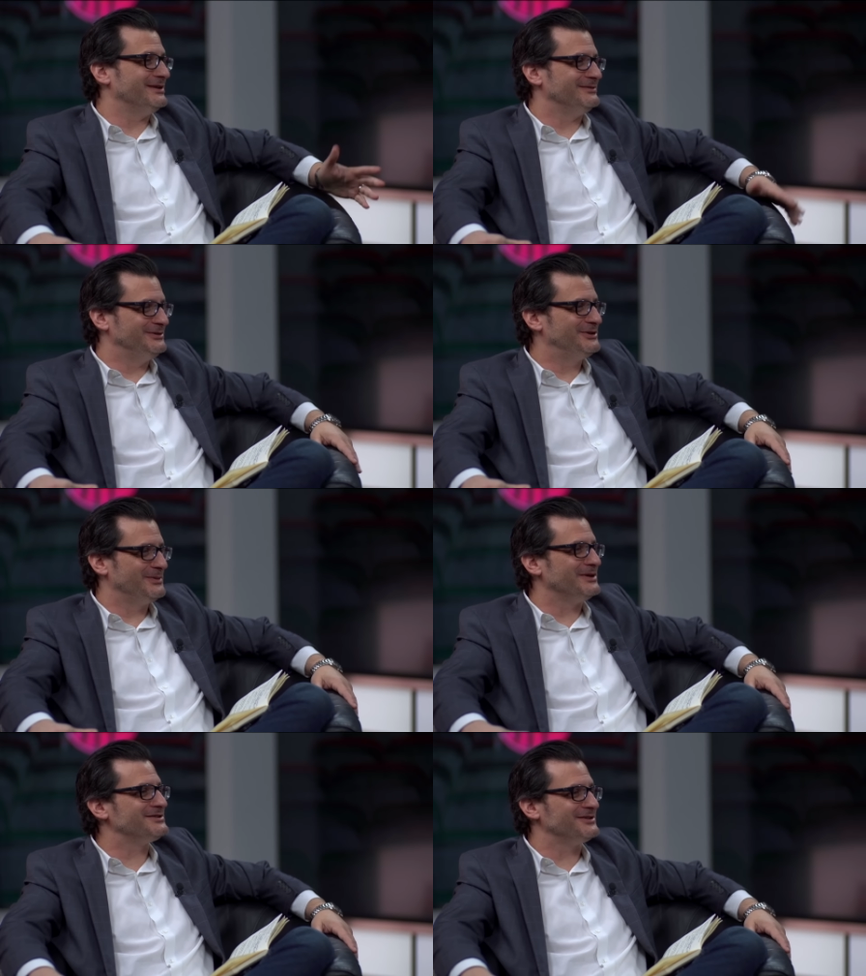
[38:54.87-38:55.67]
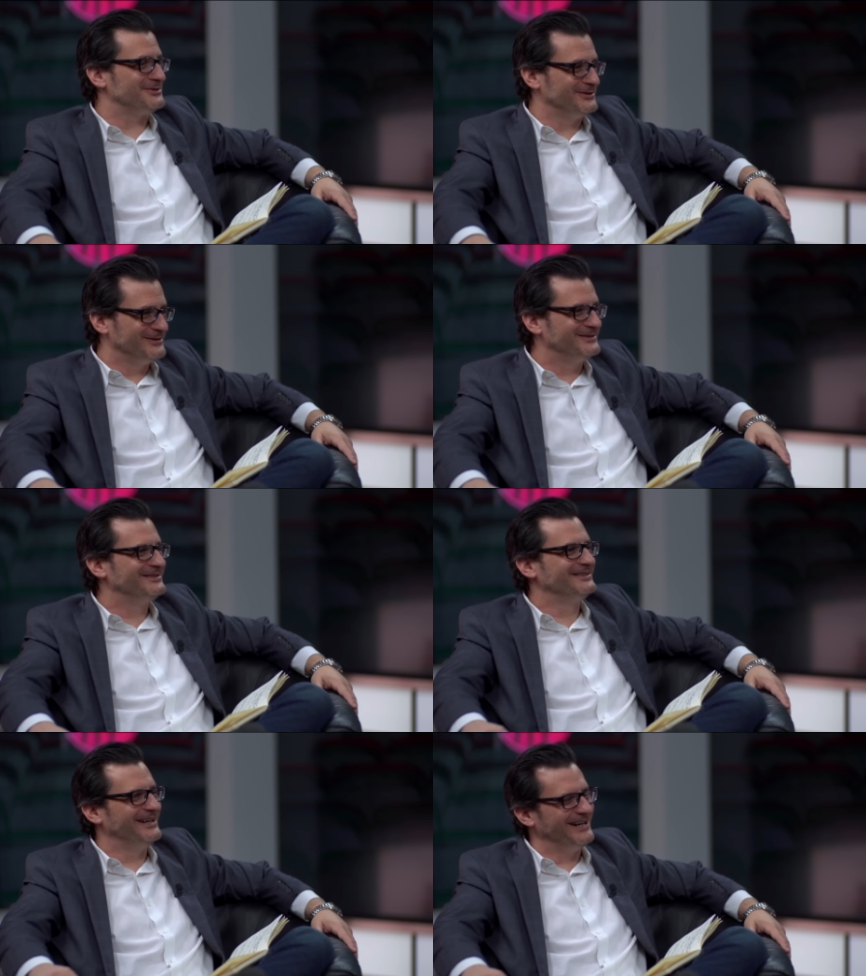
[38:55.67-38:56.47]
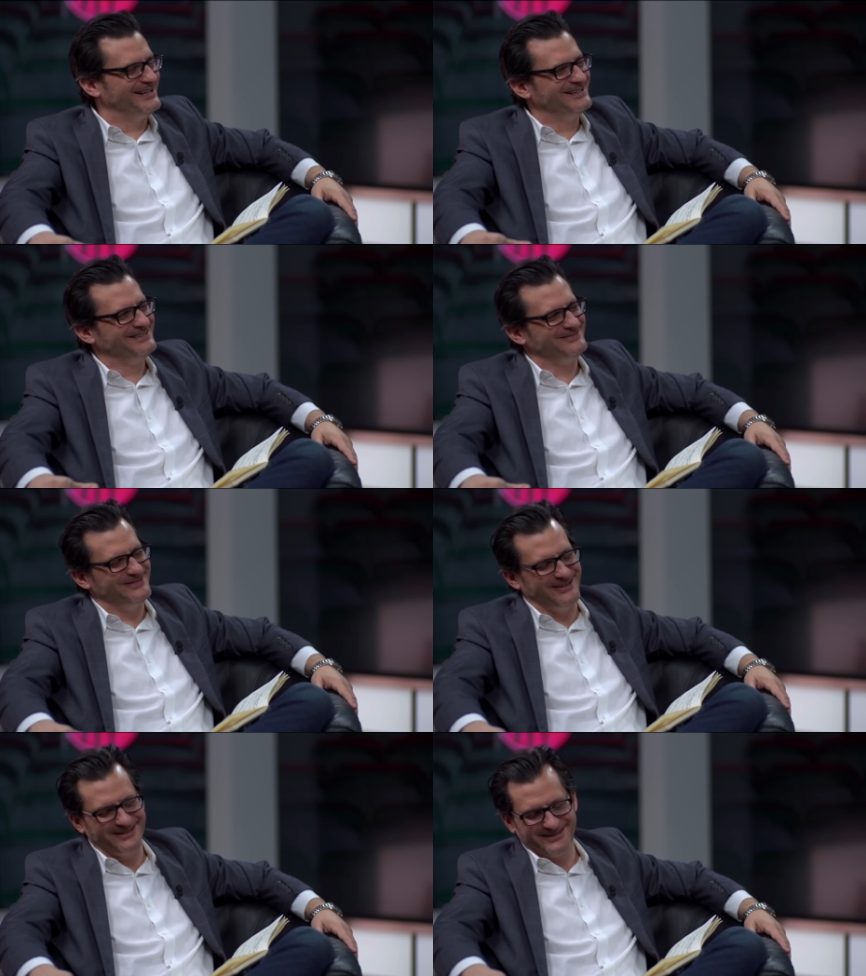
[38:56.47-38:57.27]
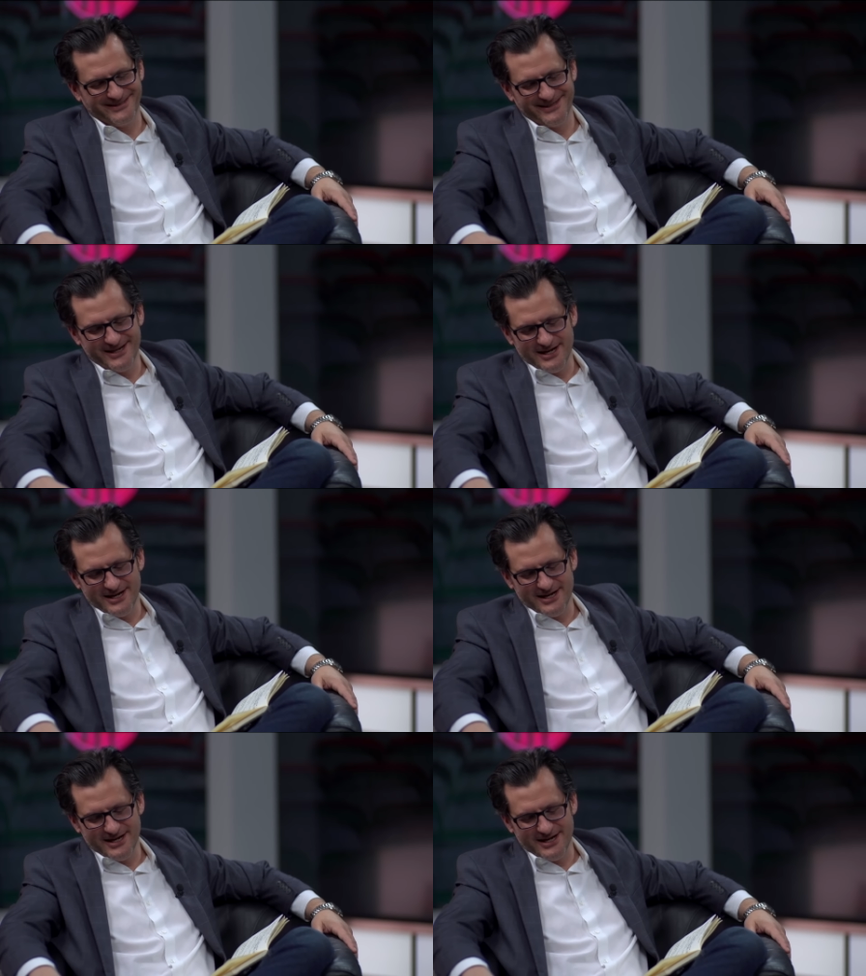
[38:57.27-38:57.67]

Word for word: been a you could have been a sister. Maybe, maybe.